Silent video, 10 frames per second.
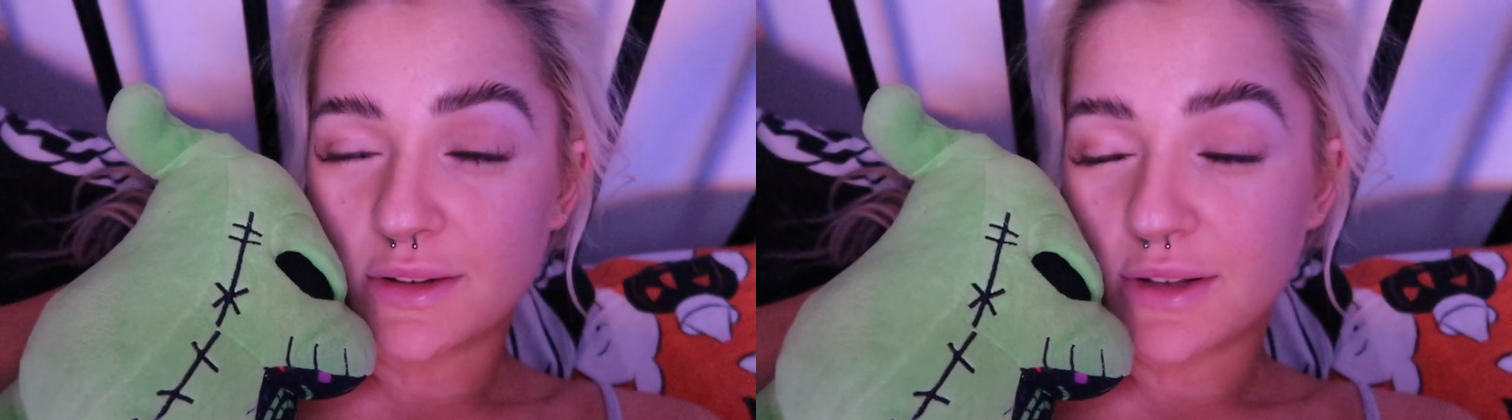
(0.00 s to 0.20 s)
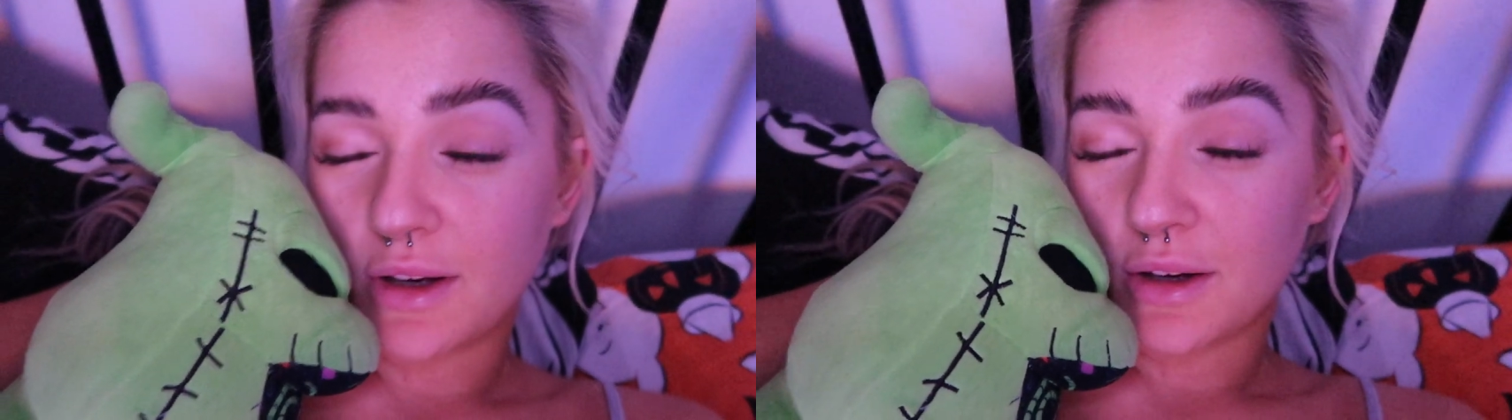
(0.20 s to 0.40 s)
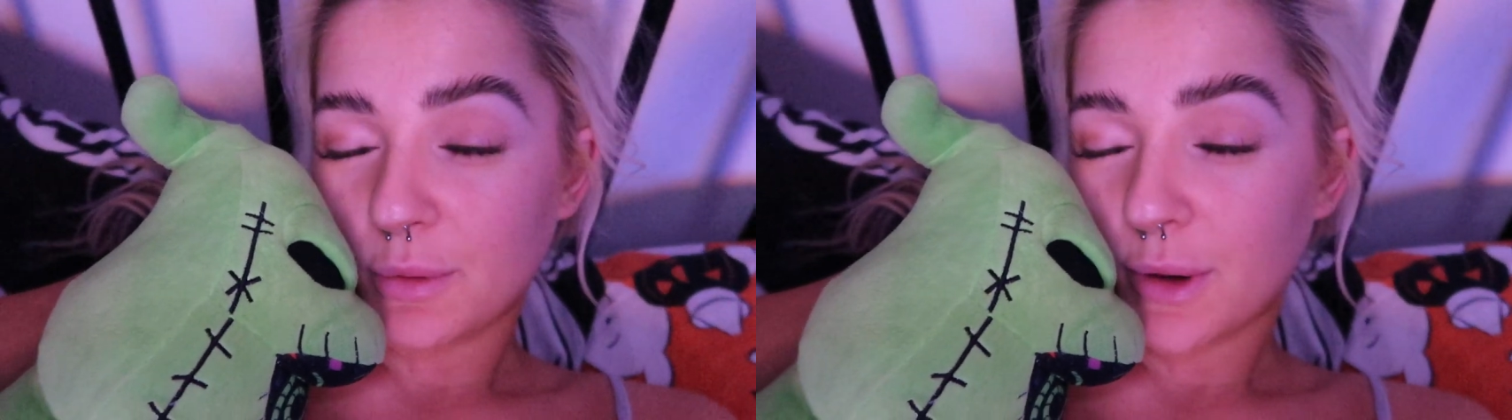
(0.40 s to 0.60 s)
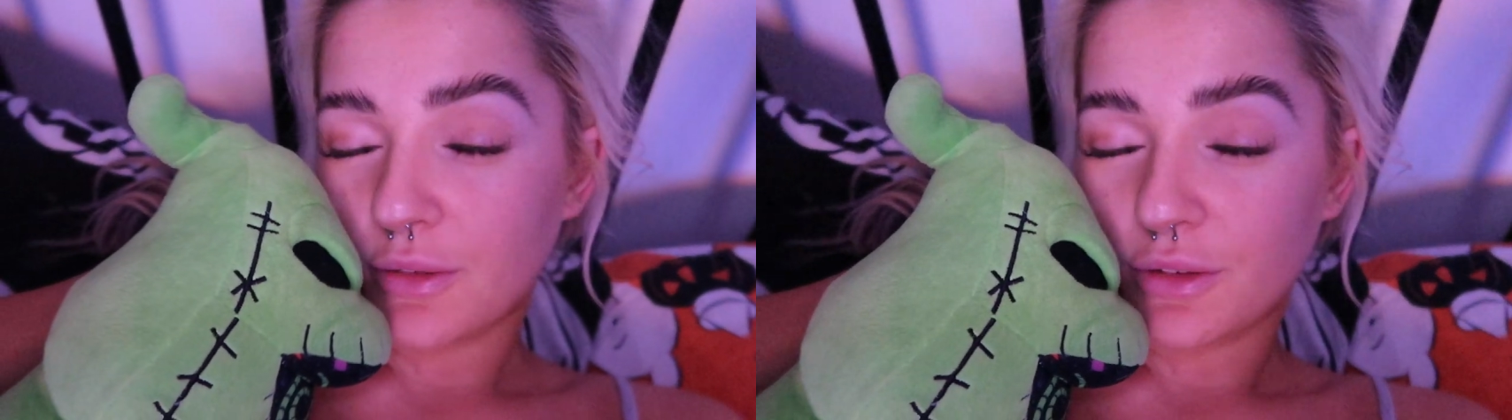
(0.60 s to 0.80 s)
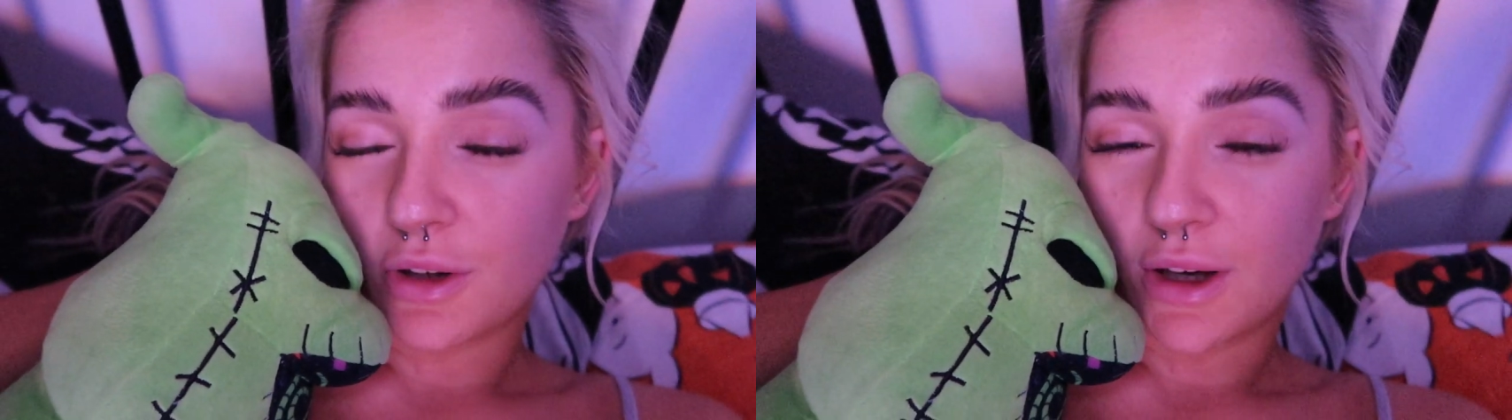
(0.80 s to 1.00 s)
So
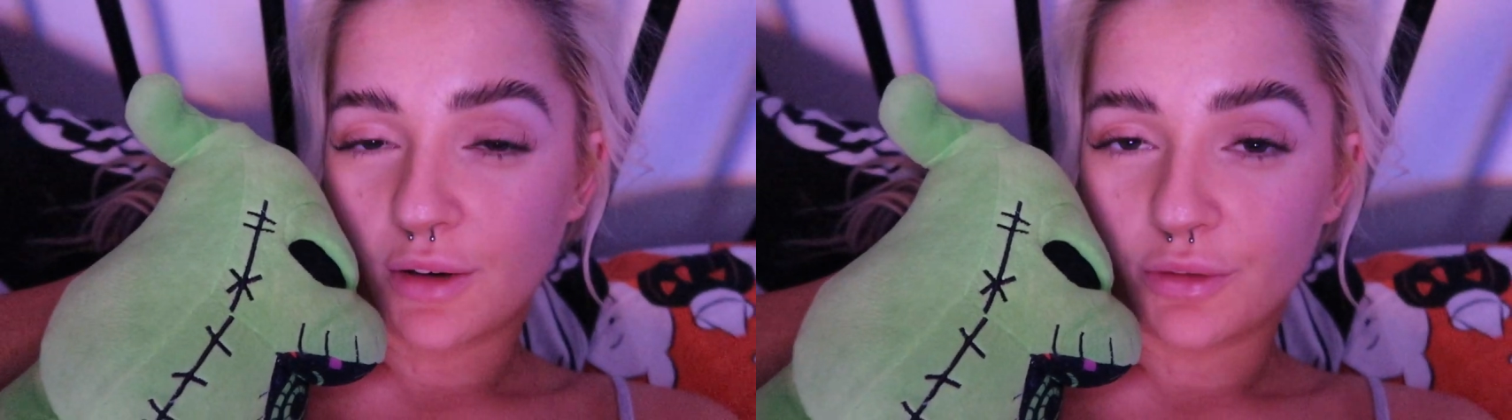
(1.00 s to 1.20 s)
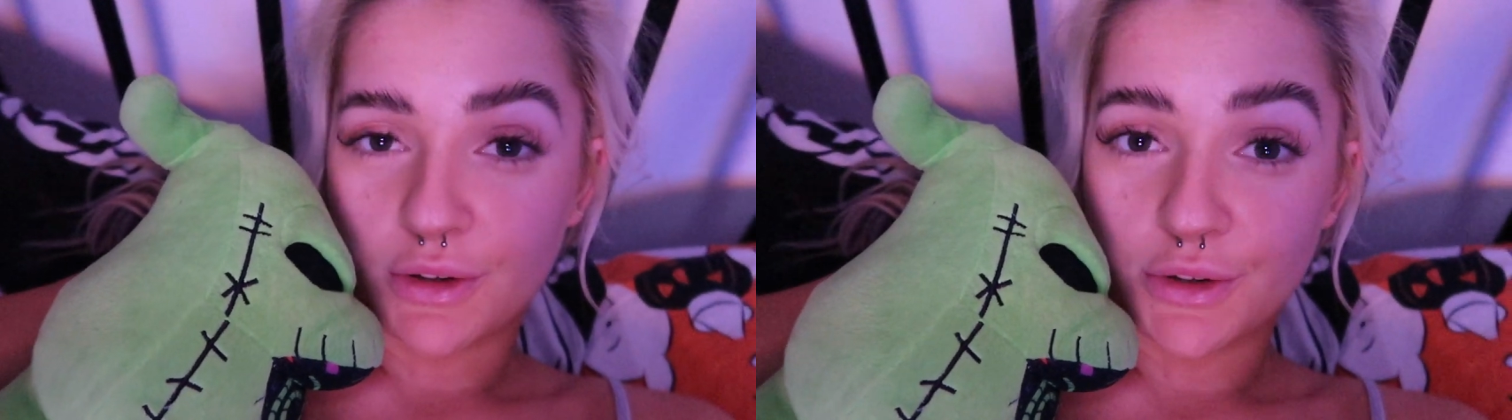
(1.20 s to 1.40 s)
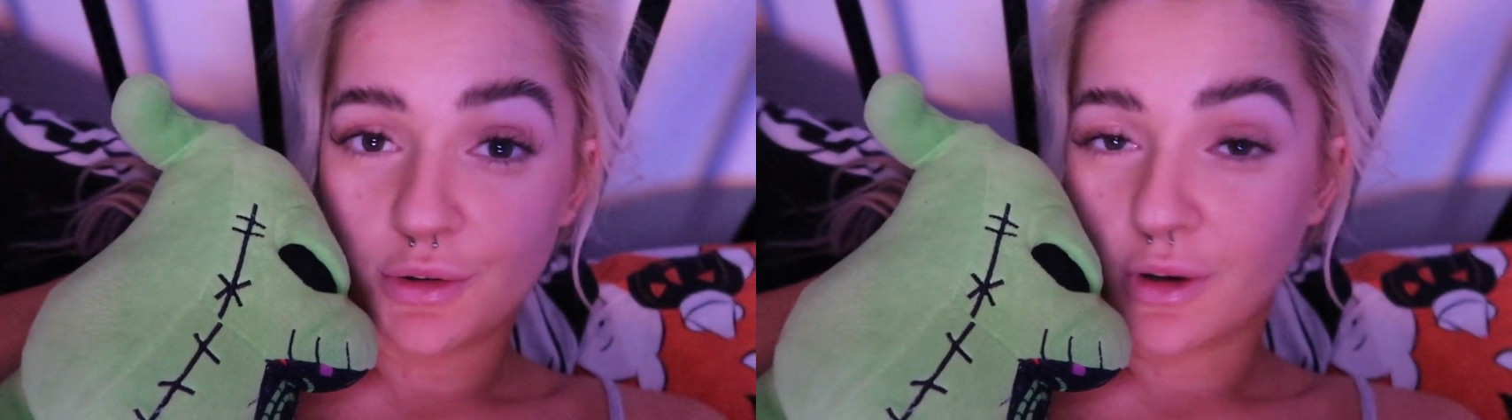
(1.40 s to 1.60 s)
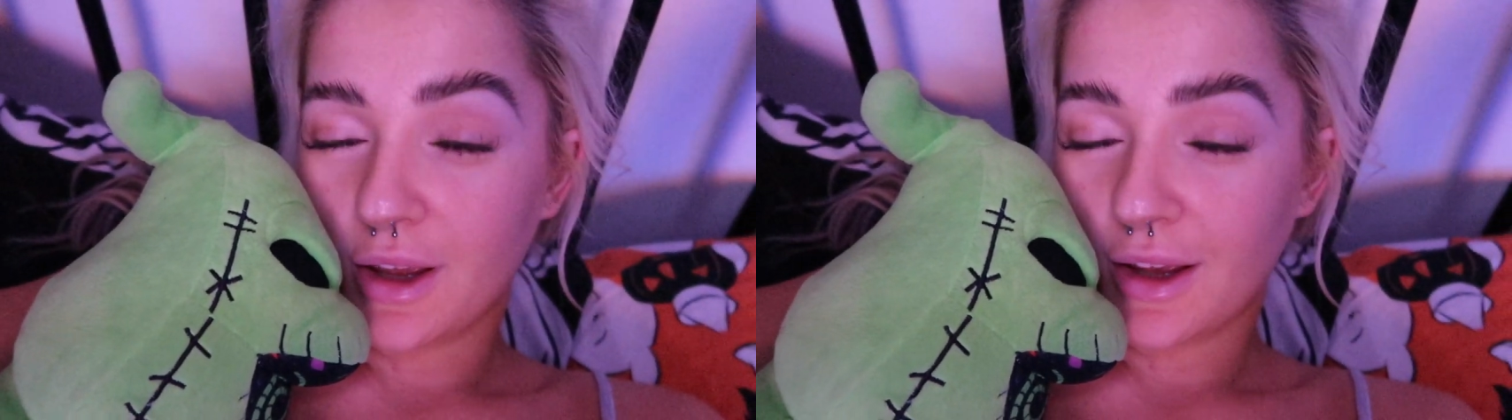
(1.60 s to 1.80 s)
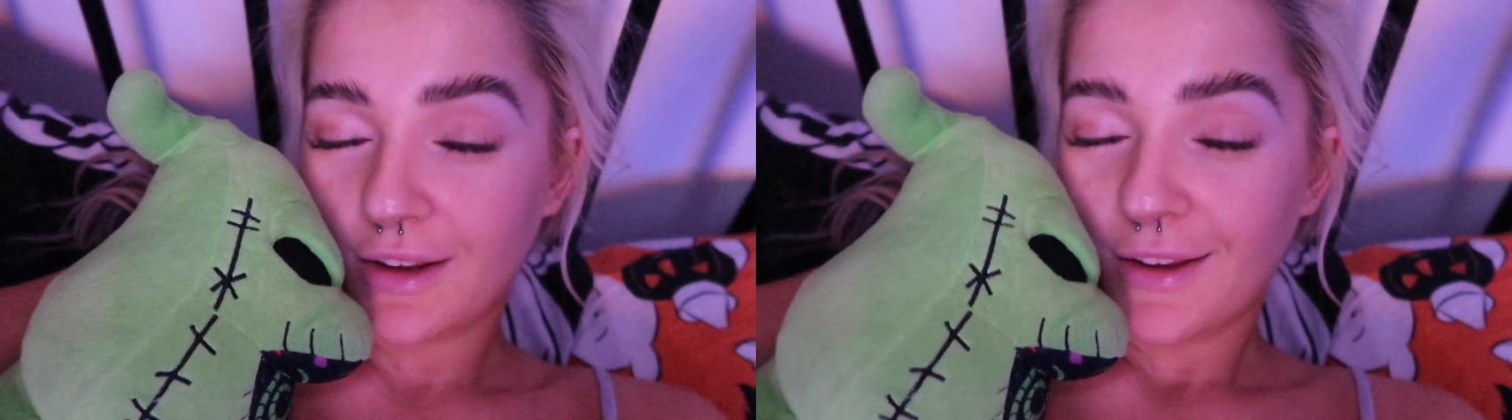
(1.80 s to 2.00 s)
whatever you have, enjoy
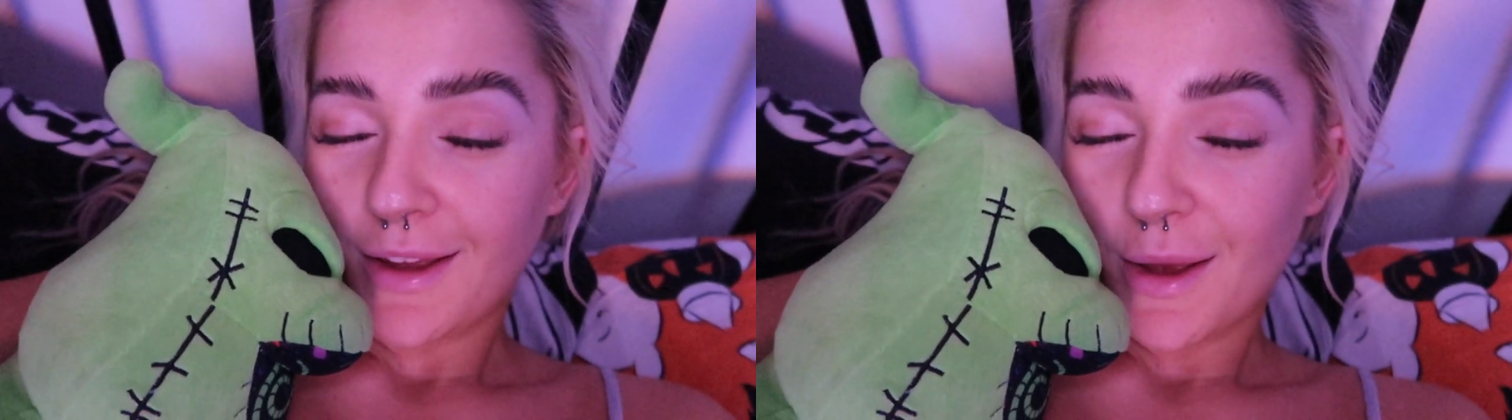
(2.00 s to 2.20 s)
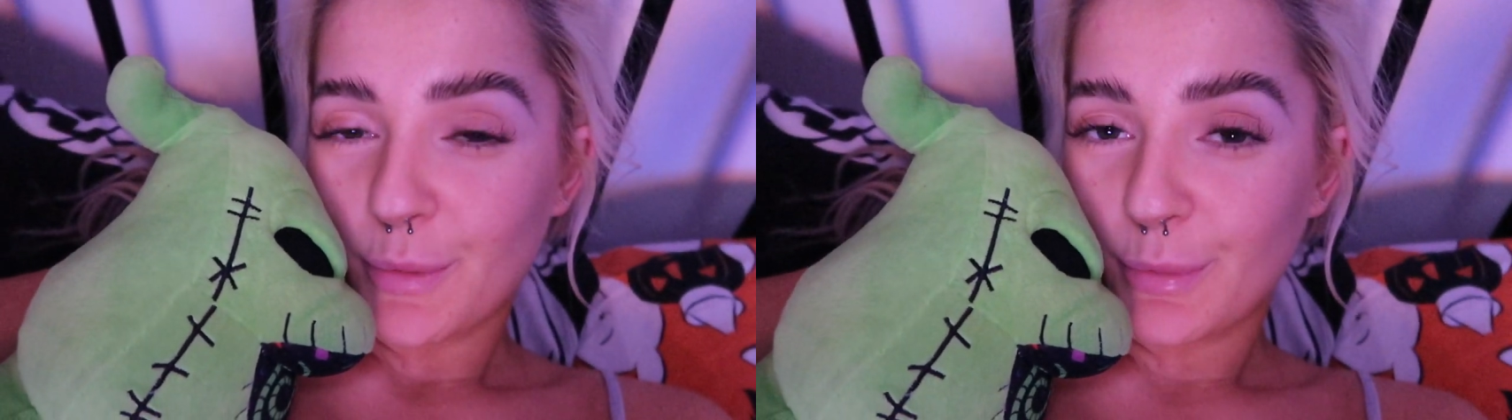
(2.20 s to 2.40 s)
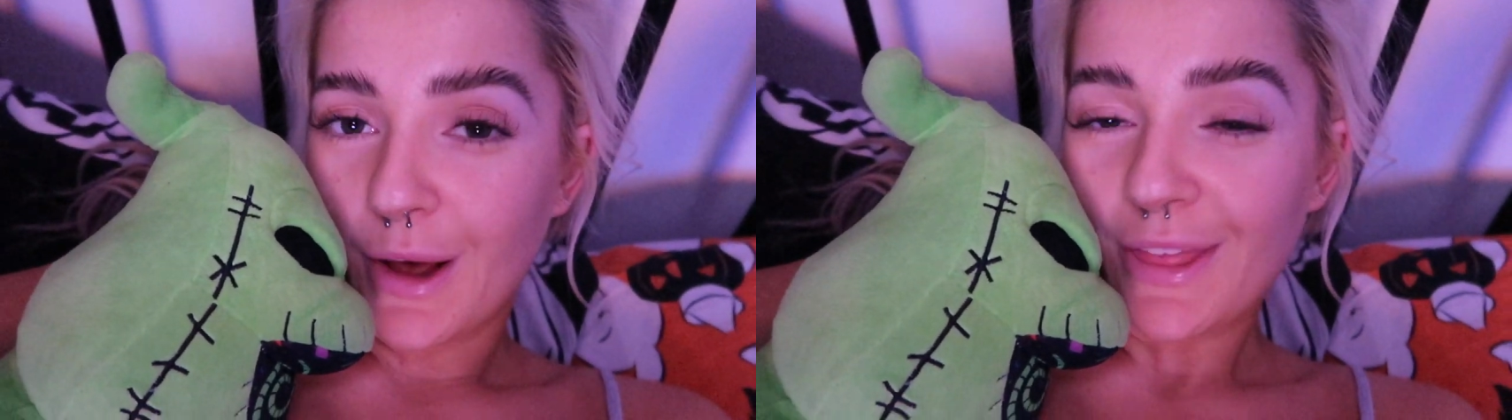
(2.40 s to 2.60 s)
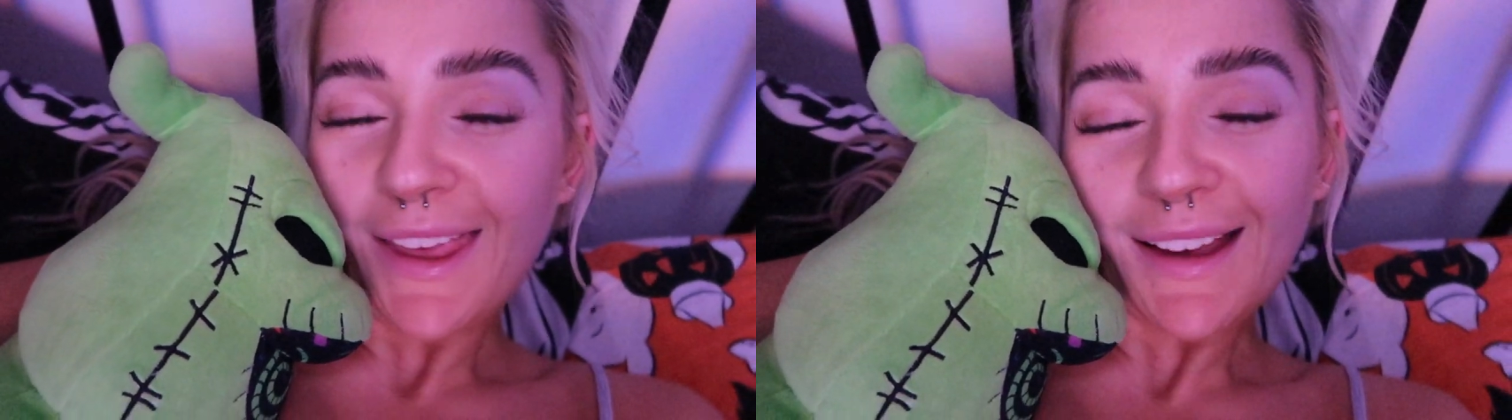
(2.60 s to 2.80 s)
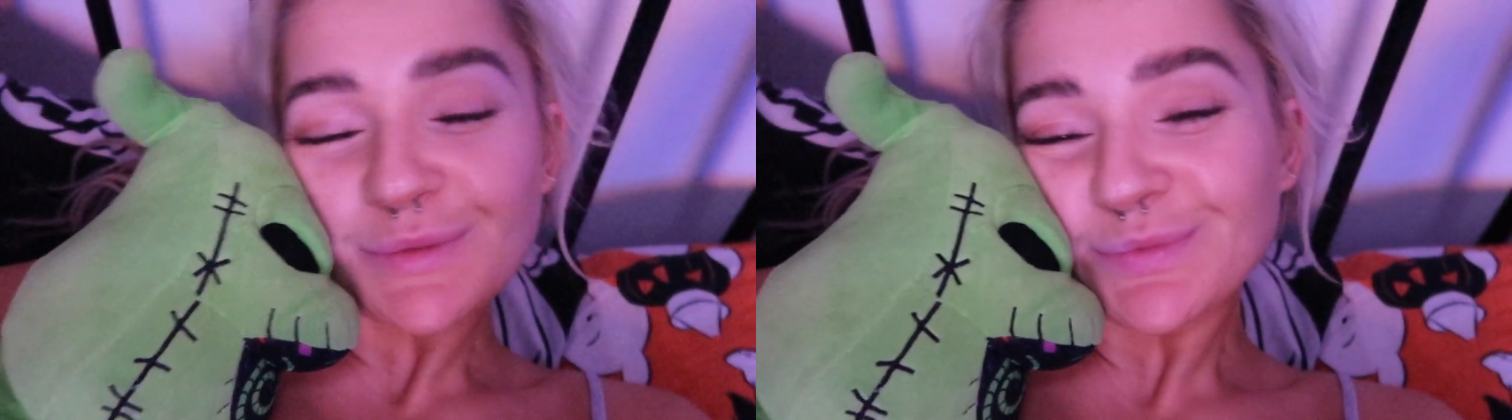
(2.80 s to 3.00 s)
it. But
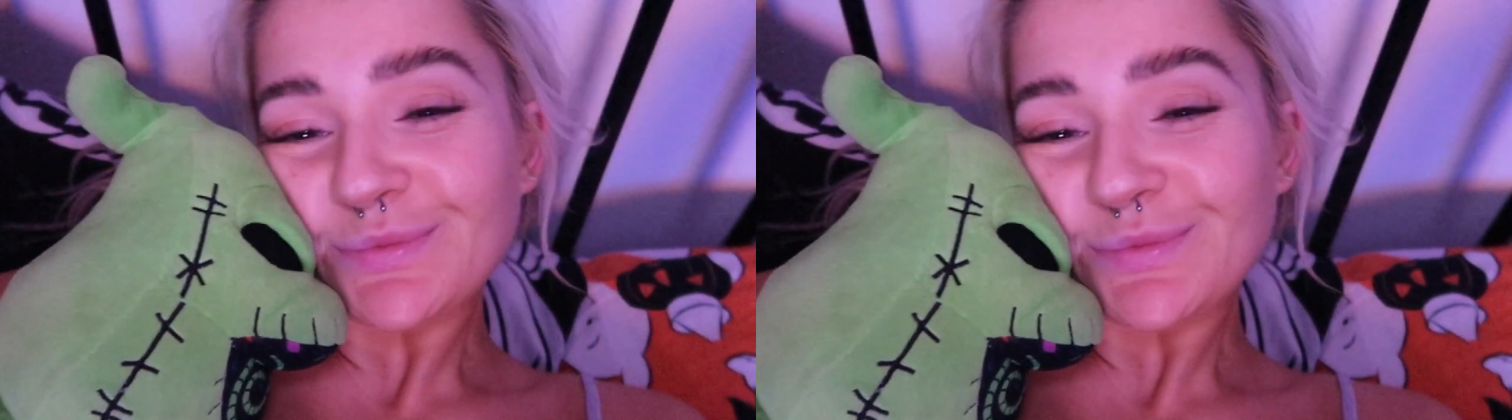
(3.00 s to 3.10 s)
yeah.